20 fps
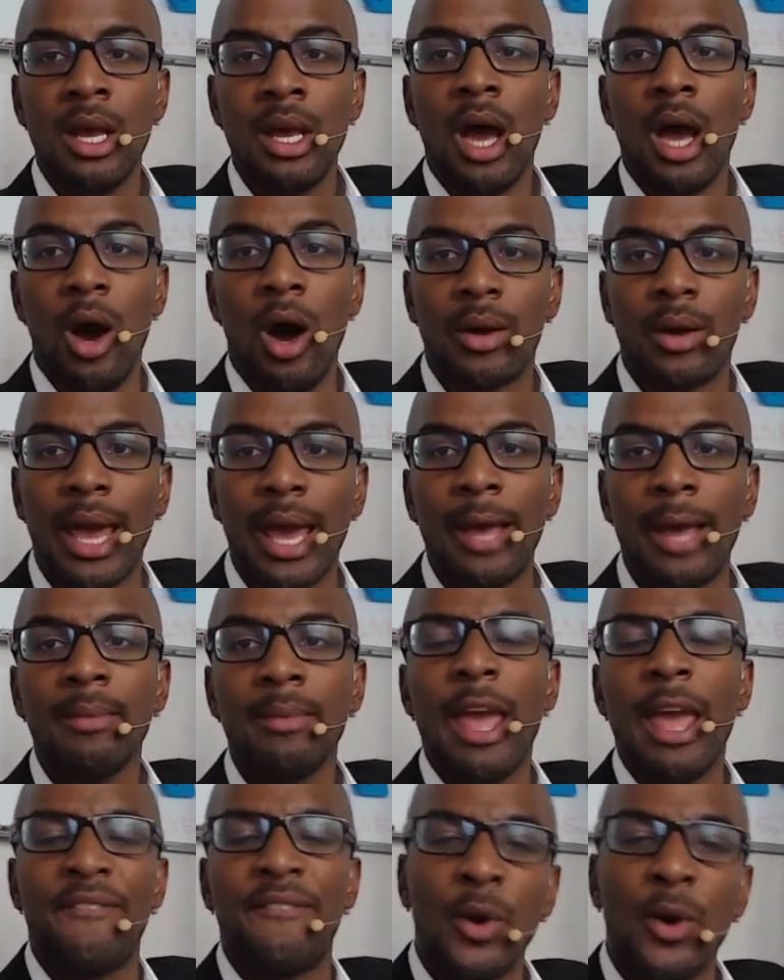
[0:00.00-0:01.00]
Okay,
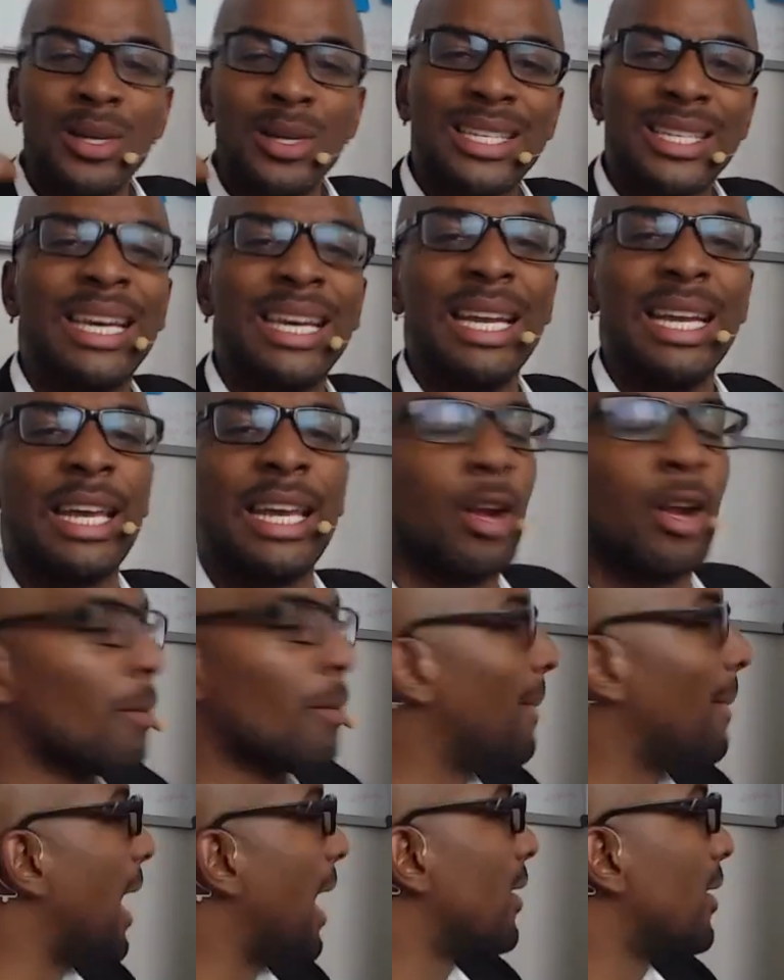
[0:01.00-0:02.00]
if it was killing your
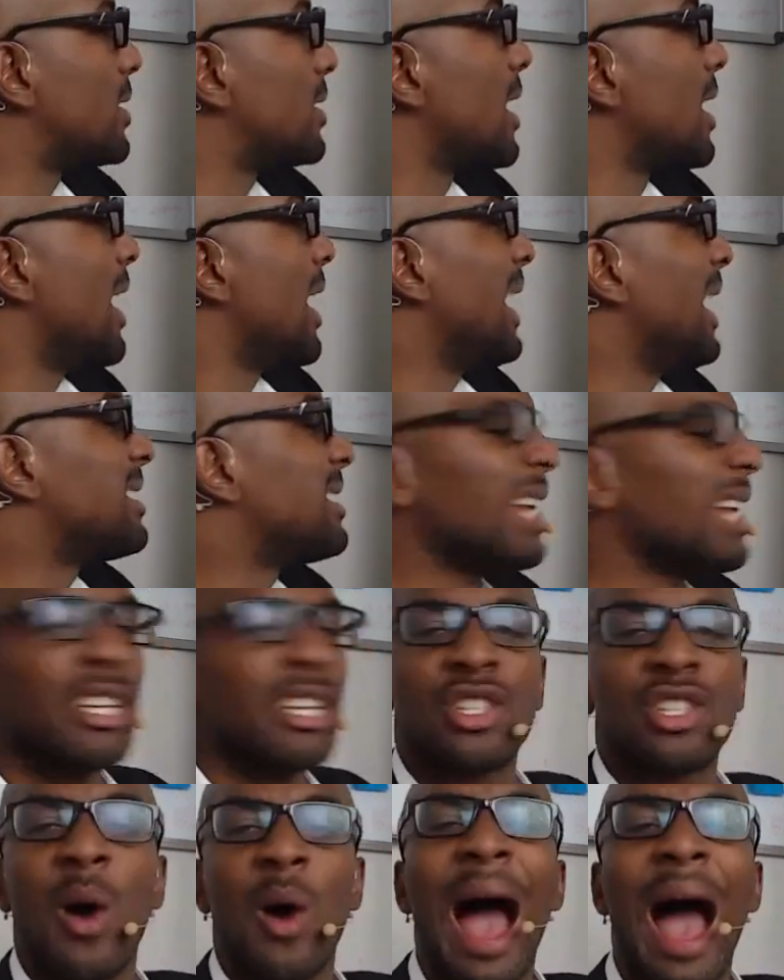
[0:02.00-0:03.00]
marriage, he
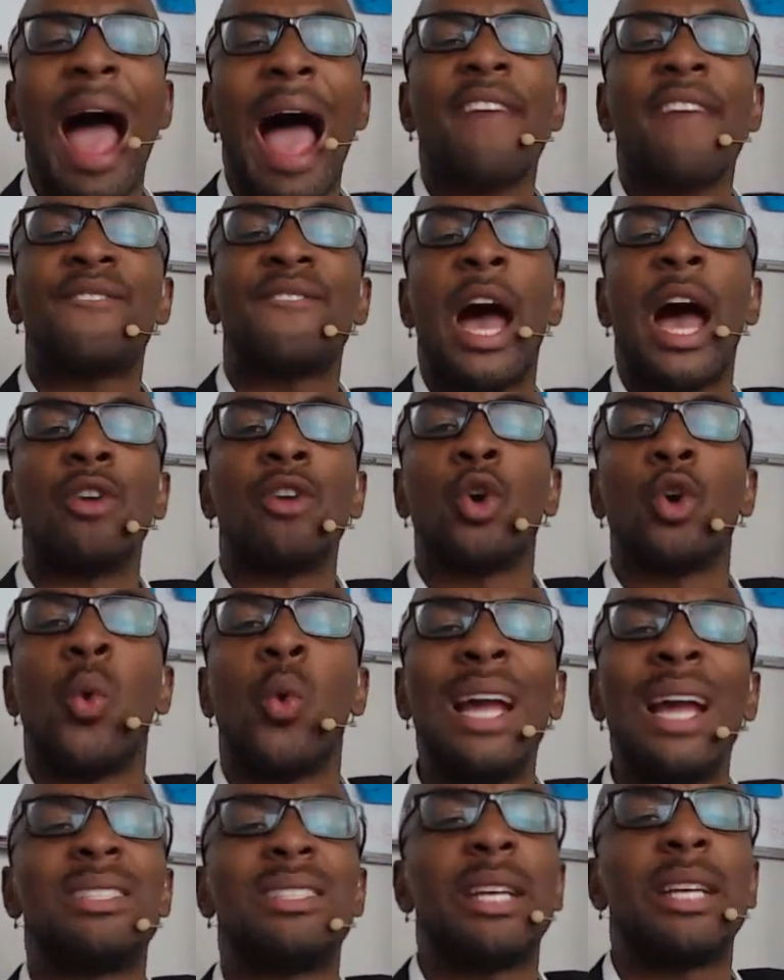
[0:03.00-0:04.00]
says, so I found a
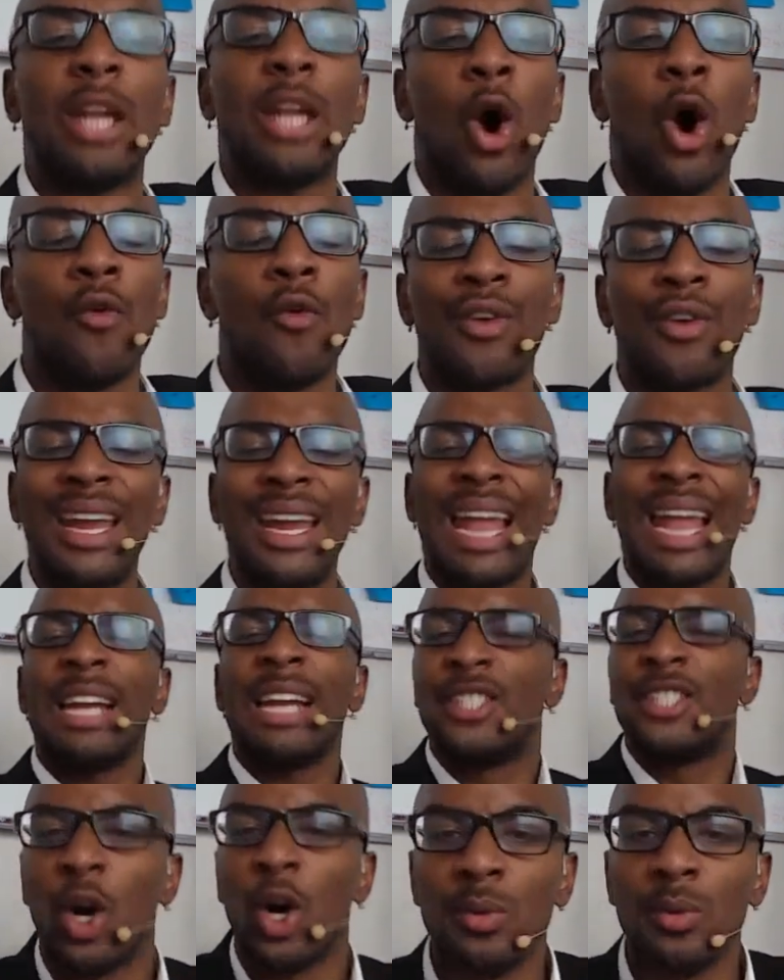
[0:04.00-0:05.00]
way to get over it and I
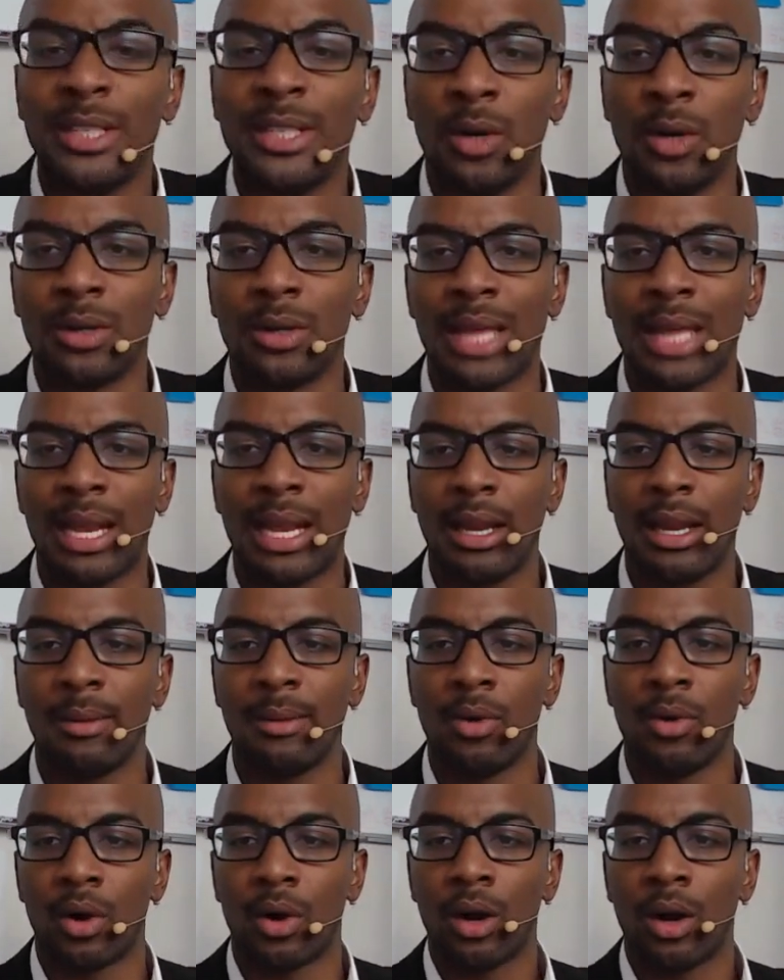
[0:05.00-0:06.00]
don't deal with that
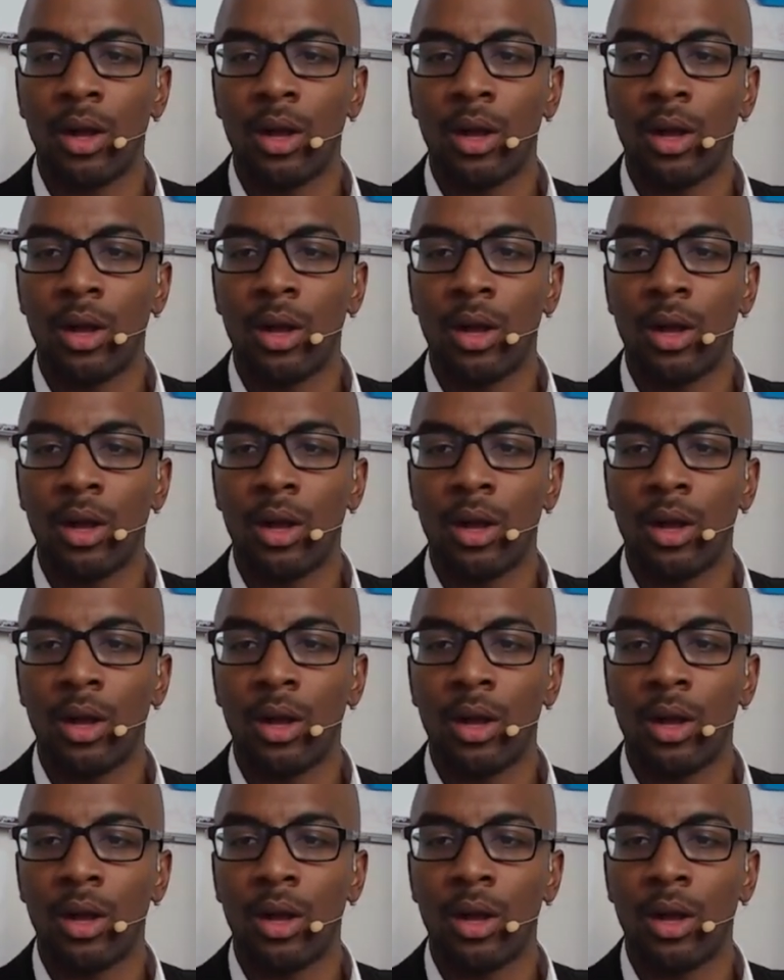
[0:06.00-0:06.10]
anymore.